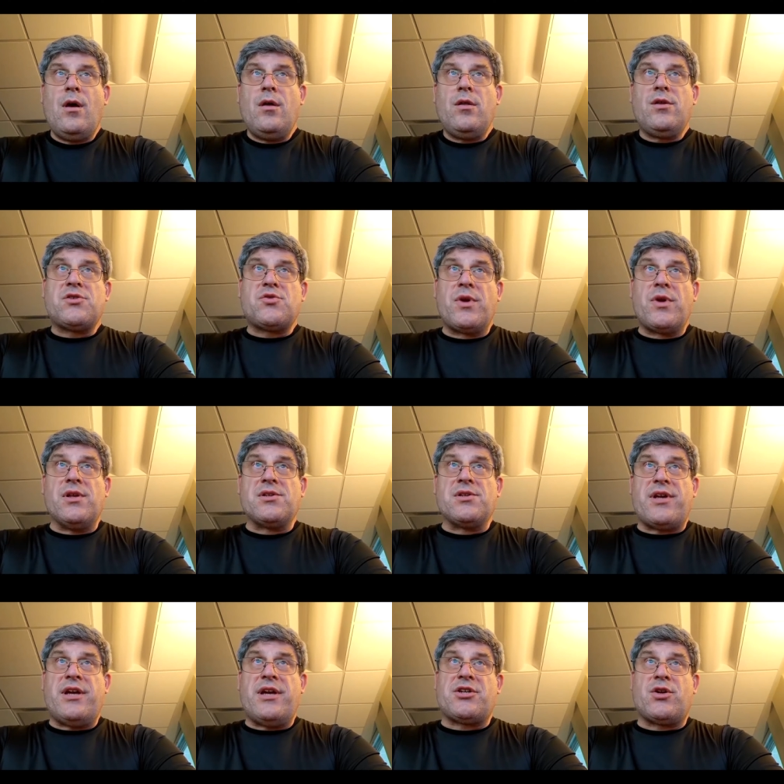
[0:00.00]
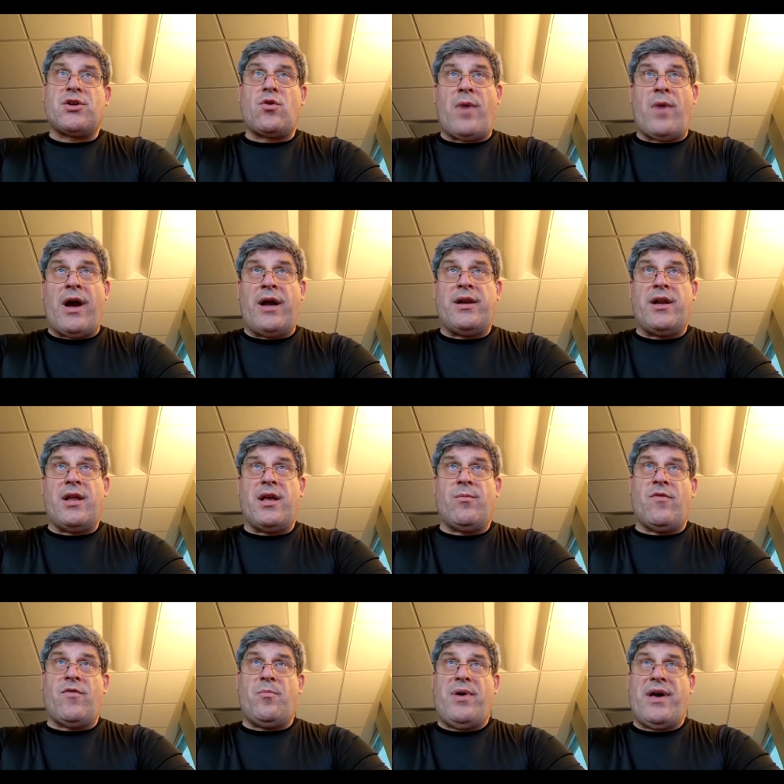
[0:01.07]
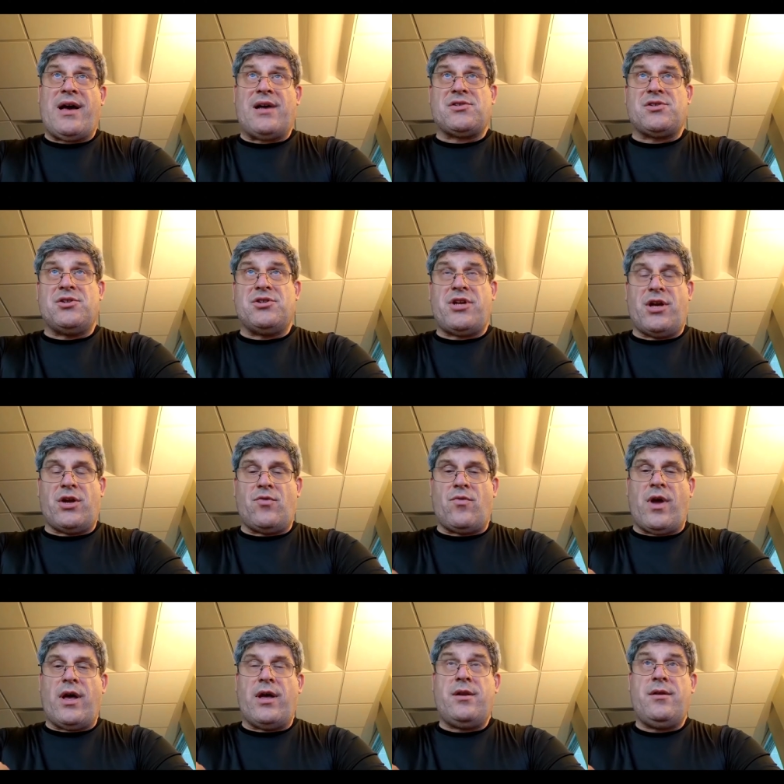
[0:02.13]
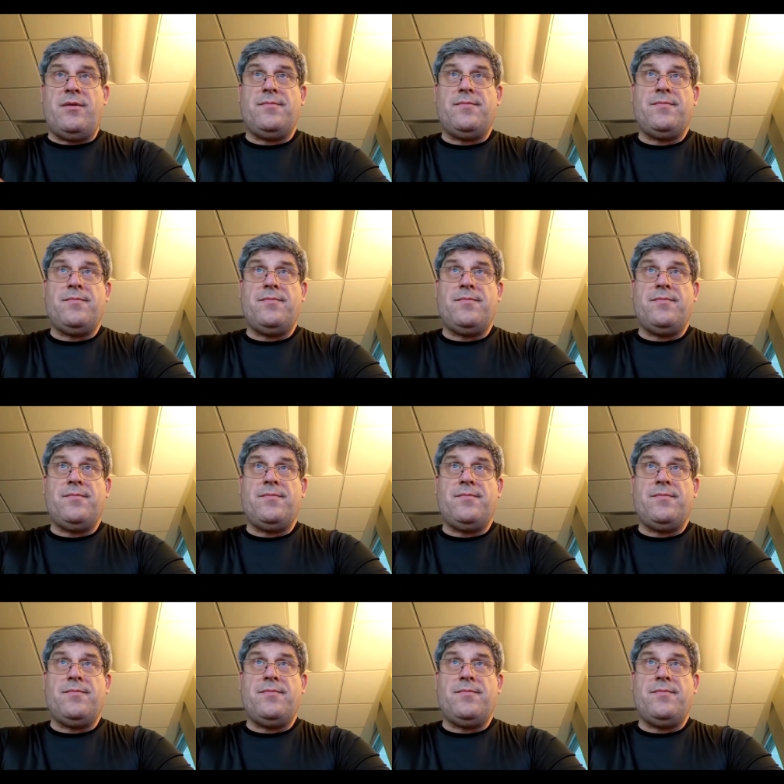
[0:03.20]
This realization reminded him of a passage he had read.